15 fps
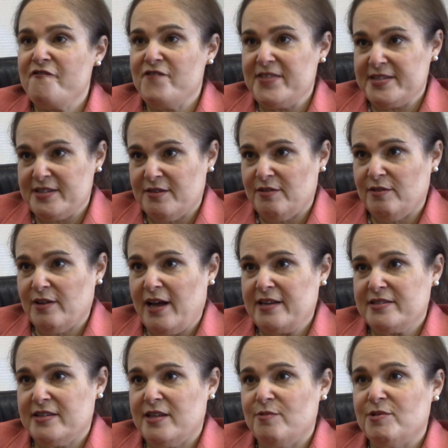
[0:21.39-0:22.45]
physical
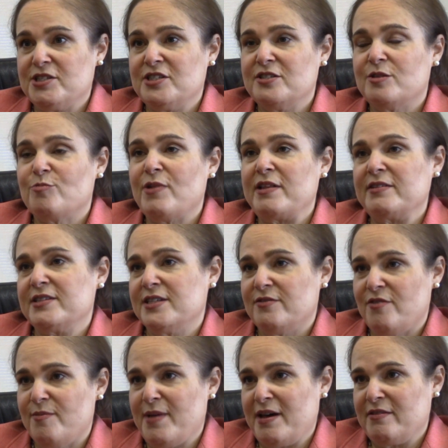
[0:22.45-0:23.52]
custody, which is the relative
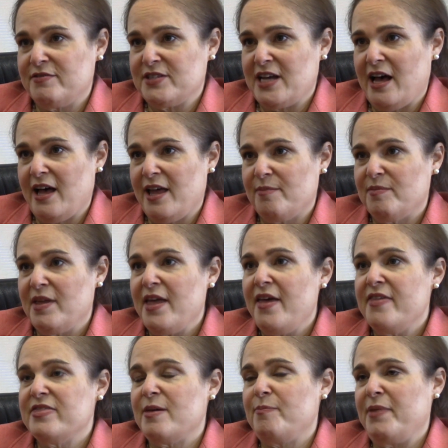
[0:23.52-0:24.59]
amount of time
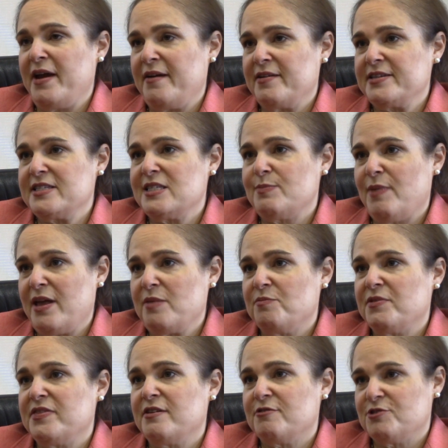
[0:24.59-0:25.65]
that parents spend
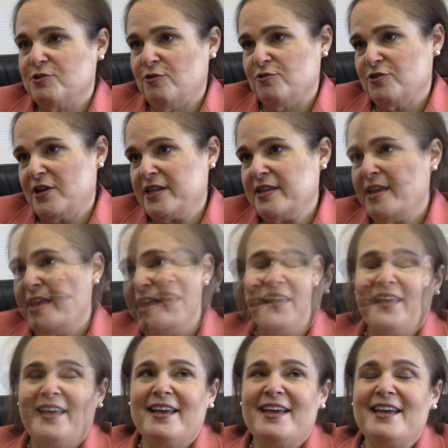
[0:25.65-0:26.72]
with their children.
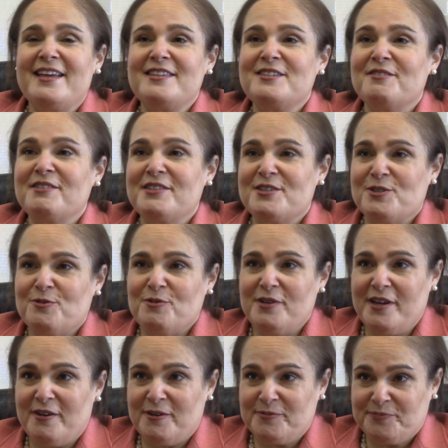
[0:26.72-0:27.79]
During the school
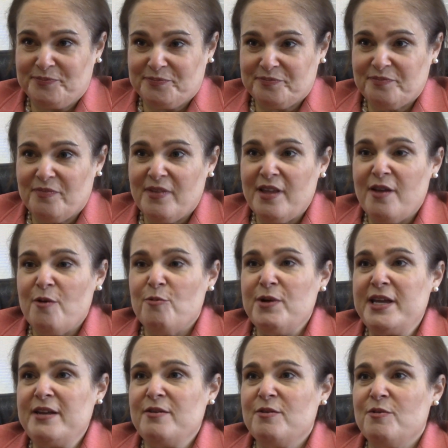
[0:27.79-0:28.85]
year,
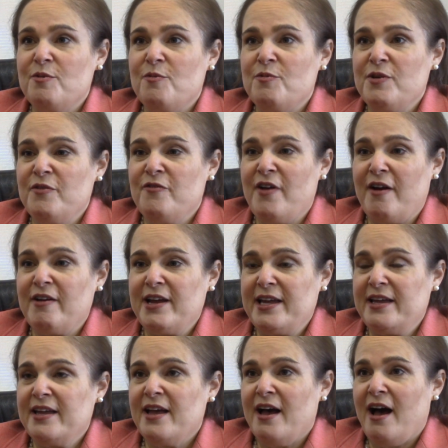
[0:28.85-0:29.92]
we
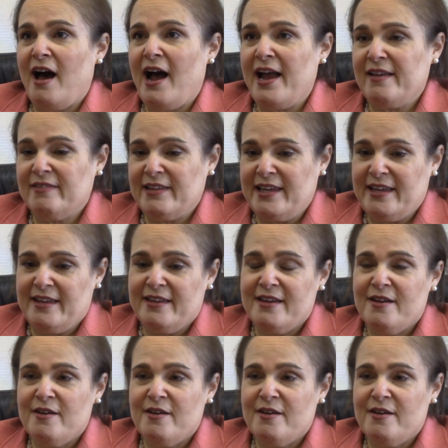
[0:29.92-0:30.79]
very highly